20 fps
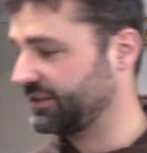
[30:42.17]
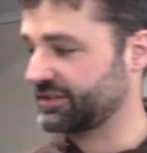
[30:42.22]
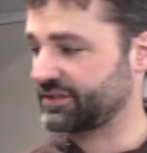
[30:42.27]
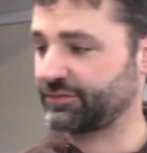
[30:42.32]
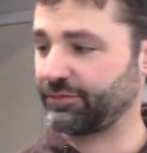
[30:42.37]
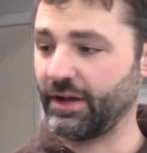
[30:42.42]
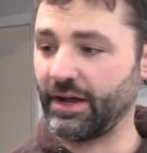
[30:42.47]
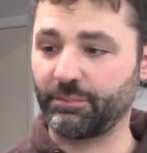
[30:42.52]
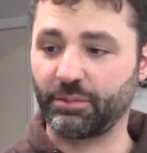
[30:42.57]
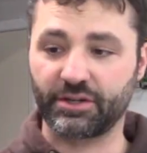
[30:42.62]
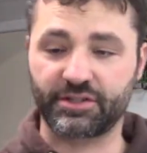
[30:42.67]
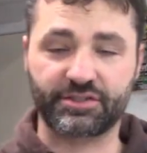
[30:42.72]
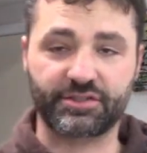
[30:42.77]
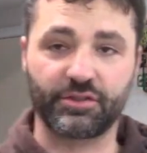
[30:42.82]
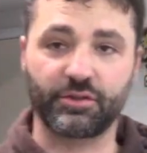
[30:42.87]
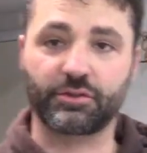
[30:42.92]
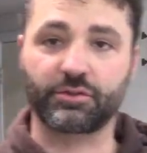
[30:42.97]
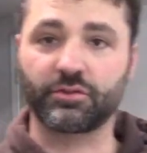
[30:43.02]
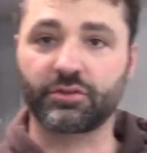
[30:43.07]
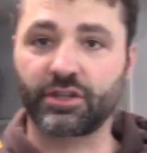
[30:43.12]
this fabric
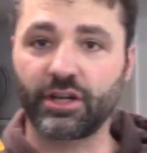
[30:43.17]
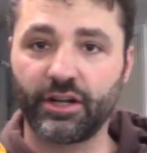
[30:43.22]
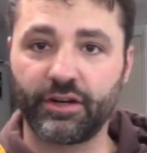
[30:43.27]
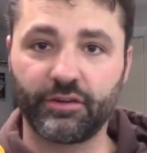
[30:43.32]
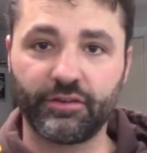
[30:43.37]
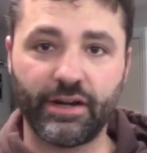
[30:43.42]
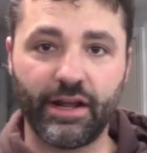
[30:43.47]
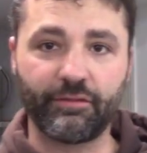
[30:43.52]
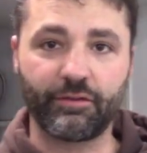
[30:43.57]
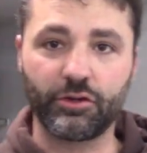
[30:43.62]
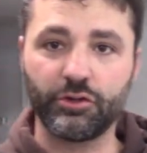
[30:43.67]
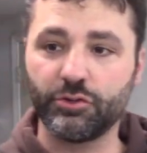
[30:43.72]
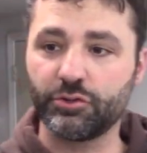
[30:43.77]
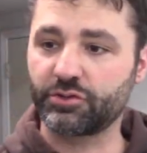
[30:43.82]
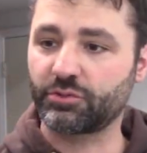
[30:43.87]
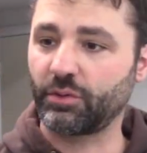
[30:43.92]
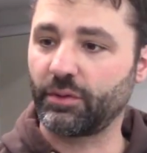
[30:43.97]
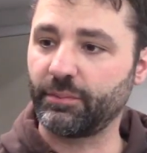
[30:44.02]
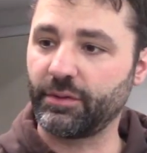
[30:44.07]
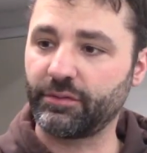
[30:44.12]
circle cutter, never
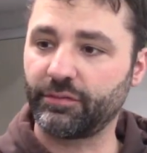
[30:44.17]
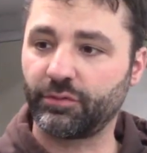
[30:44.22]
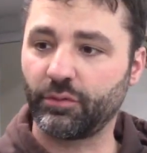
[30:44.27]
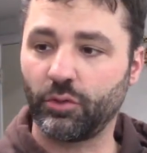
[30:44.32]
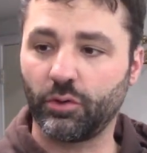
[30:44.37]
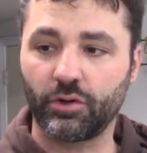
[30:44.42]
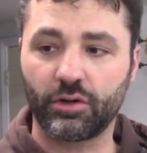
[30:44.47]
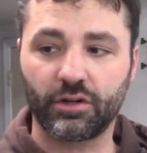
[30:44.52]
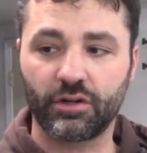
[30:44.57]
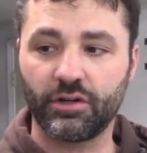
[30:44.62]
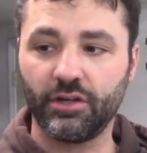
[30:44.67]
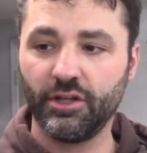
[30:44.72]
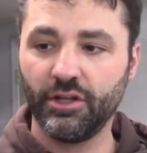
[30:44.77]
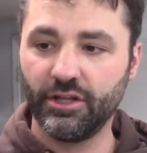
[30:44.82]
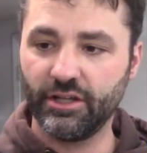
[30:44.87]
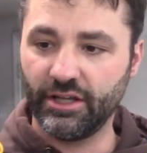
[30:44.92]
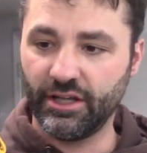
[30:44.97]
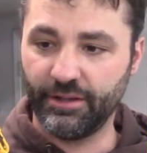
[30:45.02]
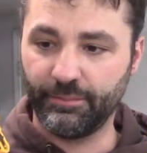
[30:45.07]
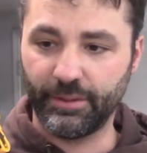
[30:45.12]
used one before
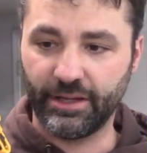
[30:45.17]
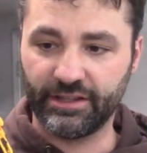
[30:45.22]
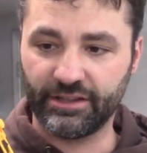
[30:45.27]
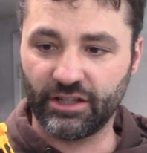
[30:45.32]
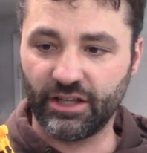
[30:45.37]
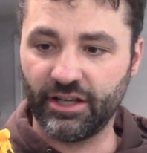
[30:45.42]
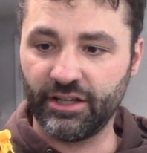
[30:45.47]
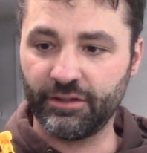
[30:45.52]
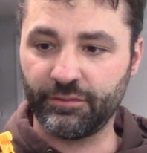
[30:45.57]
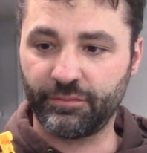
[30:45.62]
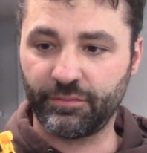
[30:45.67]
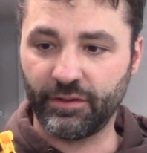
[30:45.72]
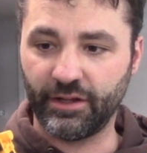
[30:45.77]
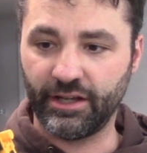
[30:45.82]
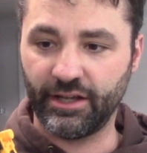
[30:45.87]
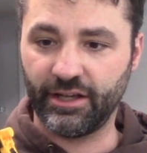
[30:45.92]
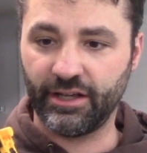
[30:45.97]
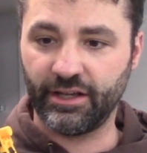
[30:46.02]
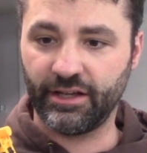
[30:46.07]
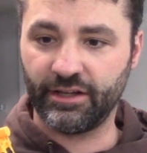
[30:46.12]
in my life.
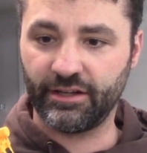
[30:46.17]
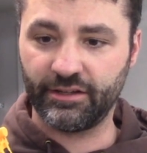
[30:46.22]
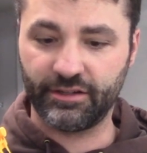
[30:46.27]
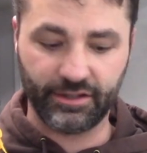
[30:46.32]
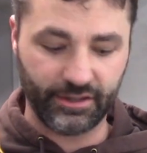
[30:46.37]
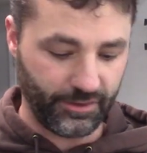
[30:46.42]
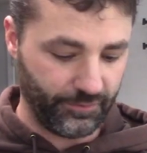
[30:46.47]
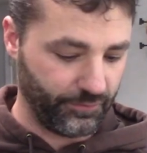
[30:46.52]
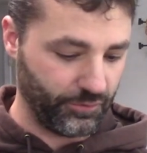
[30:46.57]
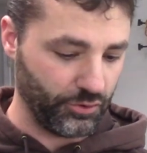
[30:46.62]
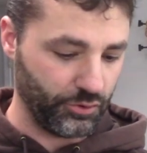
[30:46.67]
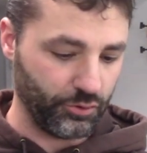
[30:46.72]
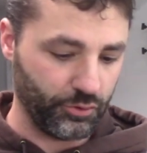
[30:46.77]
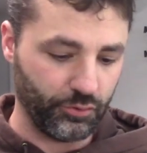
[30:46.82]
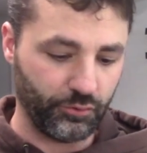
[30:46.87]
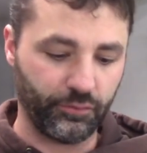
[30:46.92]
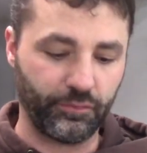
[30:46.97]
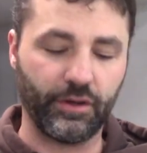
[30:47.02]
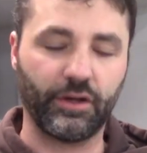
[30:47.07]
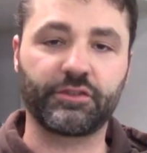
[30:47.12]
And if
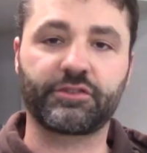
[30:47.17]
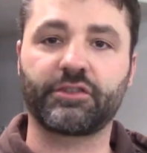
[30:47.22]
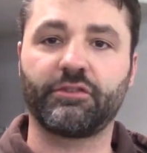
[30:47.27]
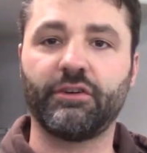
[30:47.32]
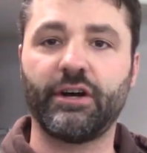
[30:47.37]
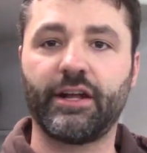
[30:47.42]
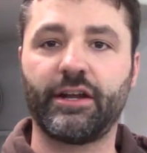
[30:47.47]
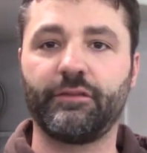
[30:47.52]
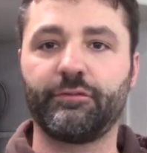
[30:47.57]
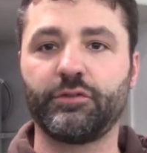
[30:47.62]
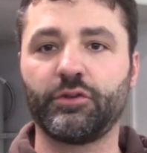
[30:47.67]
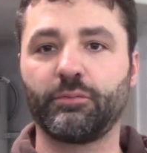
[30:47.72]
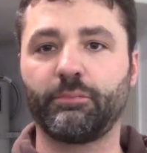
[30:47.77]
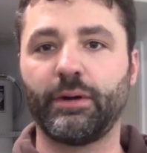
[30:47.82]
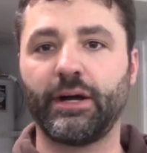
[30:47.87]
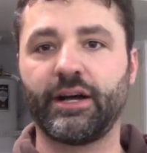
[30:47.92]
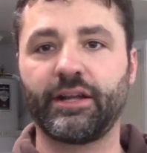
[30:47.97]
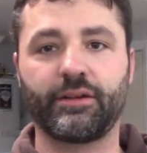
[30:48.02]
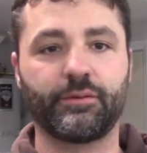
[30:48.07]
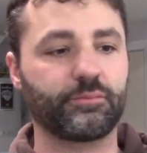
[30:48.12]
you felt a lot of your
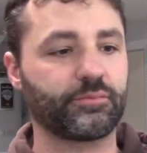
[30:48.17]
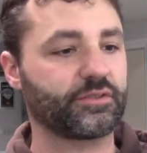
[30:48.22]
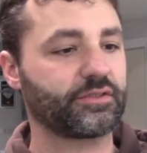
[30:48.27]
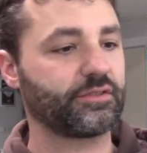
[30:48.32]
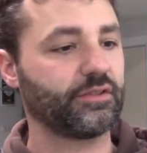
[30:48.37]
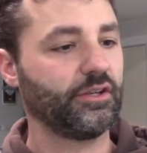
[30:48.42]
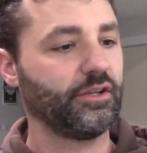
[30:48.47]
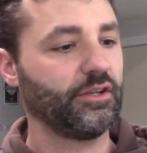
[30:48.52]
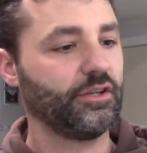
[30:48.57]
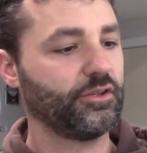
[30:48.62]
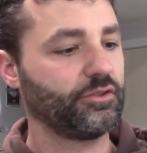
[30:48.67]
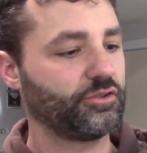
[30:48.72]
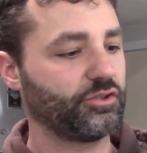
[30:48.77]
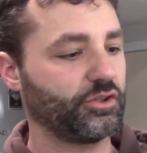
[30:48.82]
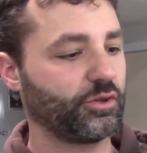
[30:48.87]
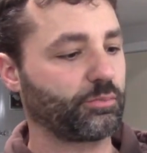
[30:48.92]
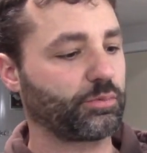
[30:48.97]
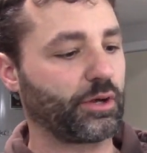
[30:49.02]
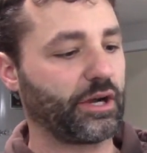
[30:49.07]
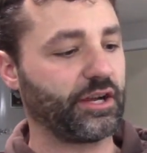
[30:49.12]
bottoms
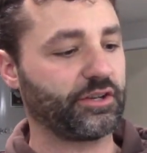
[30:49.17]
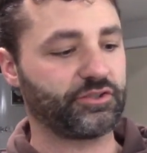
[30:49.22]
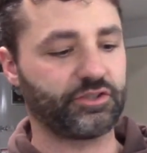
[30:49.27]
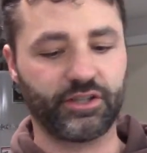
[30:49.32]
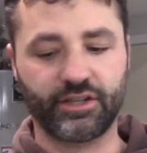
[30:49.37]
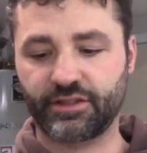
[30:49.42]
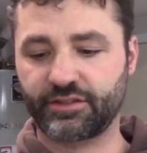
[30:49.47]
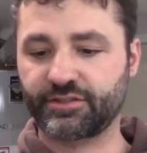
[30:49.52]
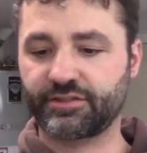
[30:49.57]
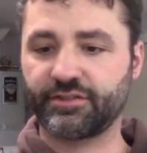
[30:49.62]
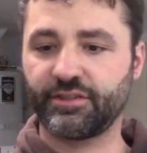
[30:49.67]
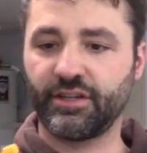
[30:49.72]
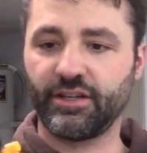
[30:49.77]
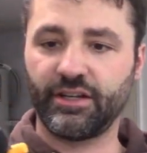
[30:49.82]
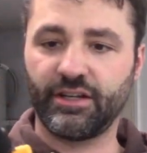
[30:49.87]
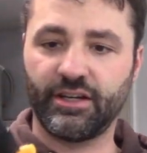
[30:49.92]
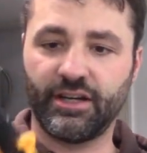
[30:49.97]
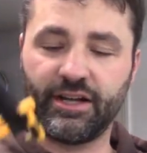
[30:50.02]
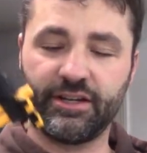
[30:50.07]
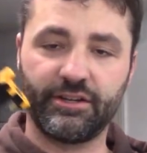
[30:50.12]
to your projects,
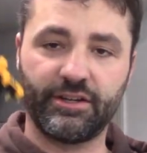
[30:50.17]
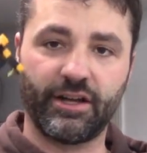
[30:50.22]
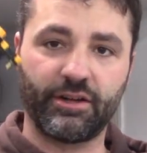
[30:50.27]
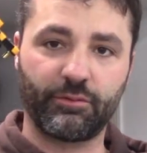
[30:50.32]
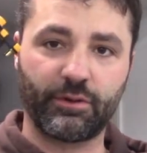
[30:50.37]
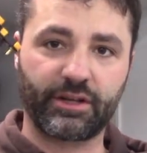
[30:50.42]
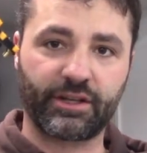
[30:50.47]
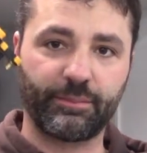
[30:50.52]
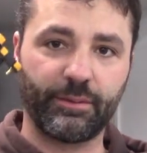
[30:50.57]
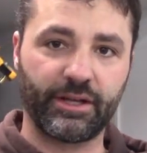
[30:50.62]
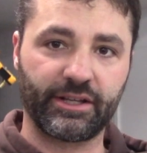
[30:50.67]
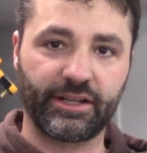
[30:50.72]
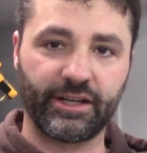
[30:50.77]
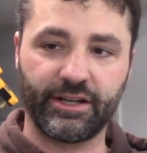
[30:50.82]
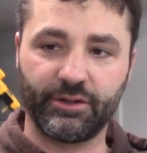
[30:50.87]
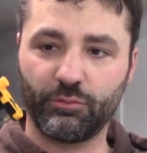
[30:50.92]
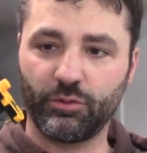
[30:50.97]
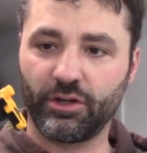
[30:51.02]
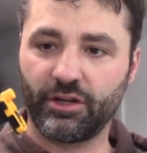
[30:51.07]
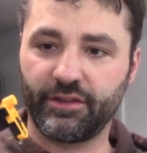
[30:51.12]
uh, I, I, recommend
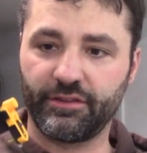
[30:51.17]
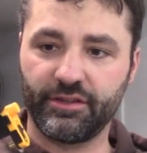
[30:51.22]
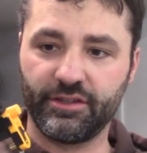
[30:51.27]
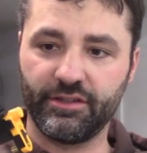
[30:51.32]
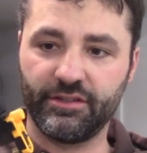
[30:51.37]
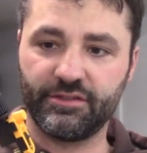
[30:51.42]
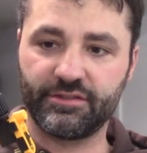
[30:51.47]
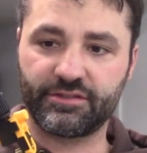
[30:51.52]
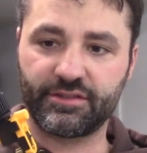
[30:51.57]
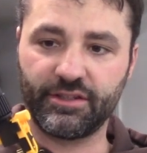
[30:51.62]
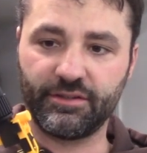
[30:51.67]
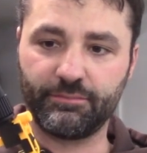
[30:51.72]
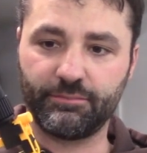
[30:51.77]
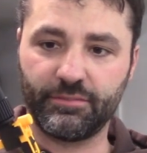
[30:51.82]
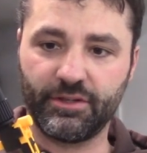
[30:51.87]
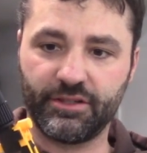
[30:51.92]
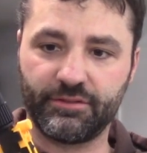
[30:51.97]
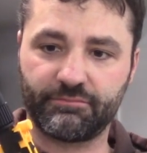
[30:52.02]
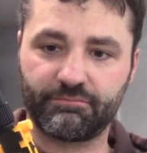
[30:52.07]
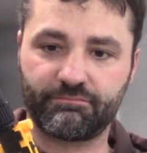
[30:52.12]
getting one of these.
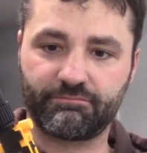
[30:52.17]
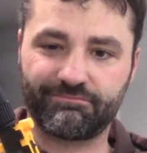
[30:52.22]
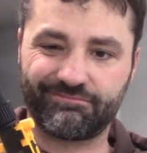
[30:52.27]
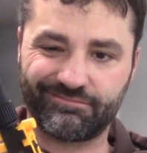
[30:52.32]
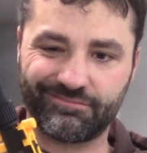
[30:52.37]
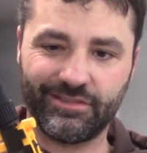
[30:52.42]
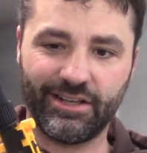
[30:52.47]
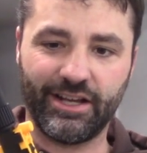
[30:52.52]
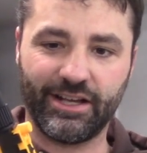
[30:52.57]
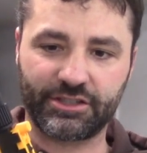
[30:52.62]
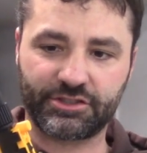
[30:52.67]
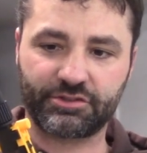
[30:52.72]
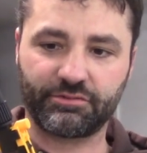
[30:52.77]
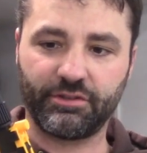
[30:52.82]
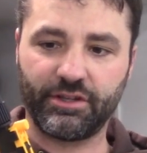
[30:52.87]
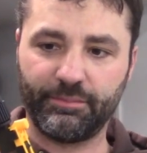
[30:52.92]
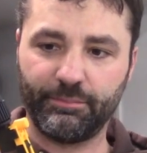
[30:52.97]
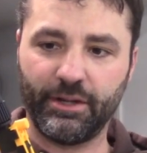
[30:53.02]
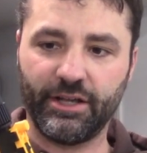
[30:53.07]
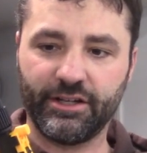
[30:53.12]
It, it
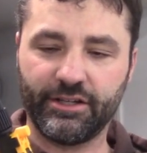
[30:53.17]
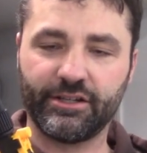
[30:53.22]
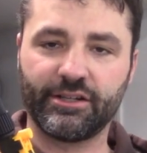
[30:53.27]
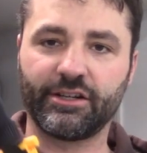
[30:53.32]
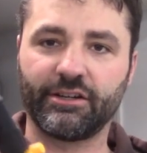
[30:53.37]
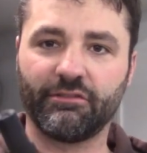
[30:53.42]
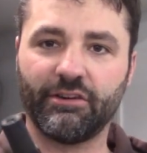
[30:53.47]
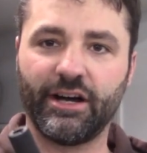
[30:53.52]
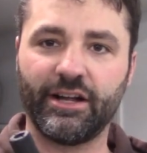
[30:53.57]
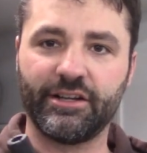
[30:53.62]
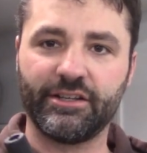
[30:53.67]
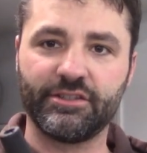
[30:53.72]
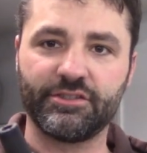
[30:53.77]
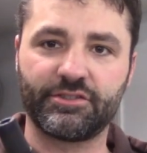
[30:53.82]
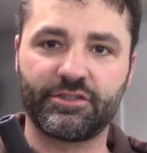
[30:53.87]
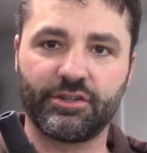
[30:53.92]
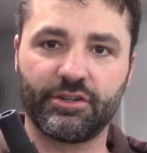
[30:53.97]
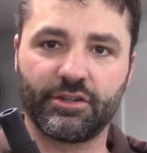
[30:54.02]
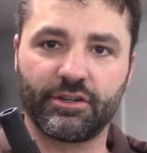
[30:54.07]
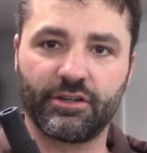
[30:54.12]
actually made it a lot
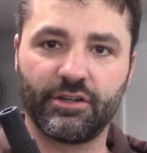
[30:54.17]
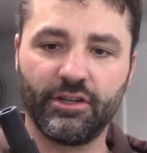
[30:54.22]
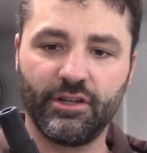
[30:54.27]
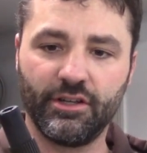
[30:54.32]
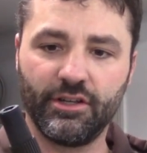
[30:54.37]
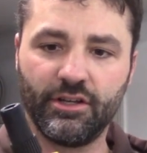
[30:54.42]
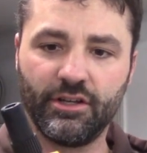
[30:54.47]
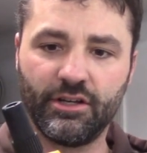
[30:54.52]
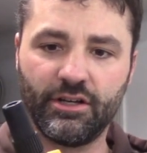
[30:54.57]
easier.